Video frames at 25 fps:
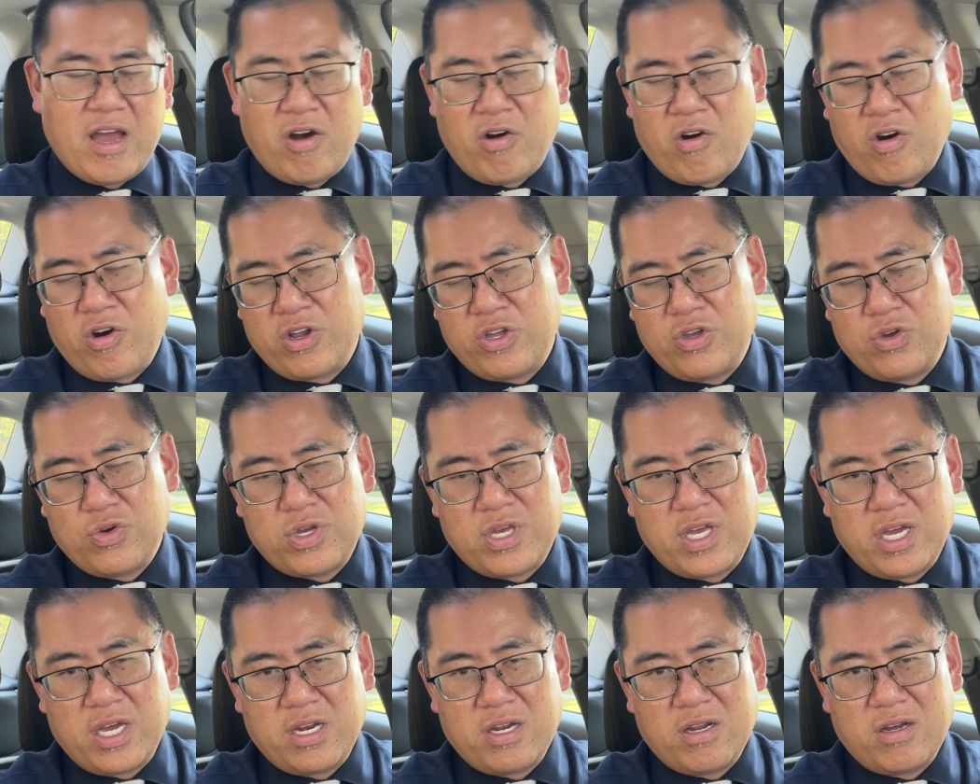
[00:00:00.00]
or you
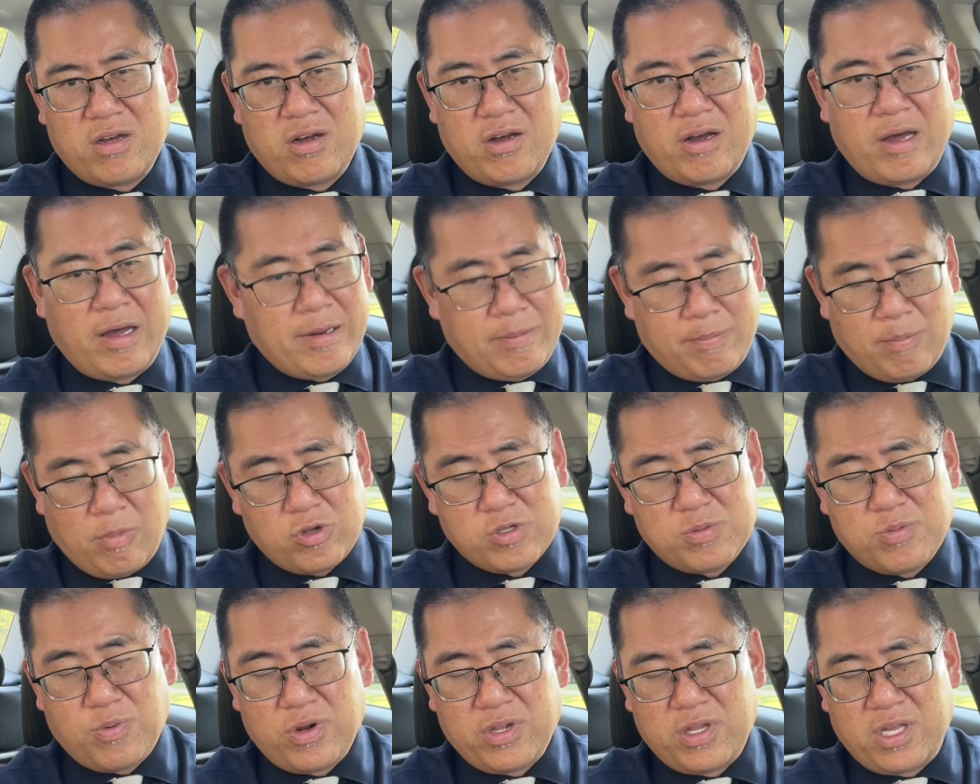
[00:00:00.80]
can, and
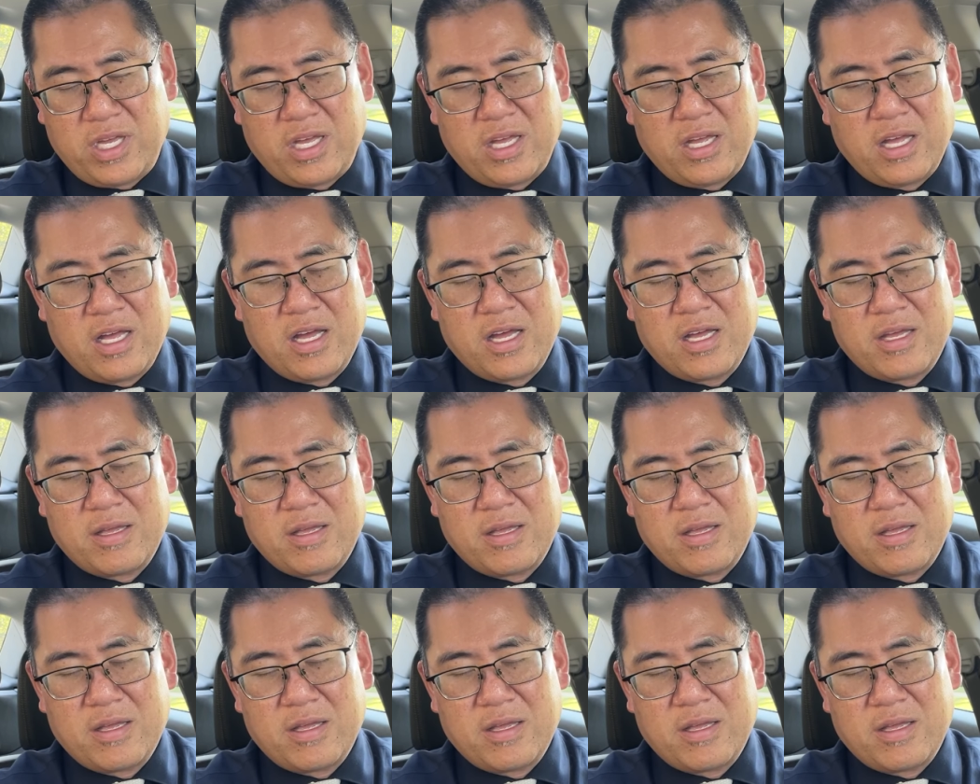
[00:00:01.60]
most importantly,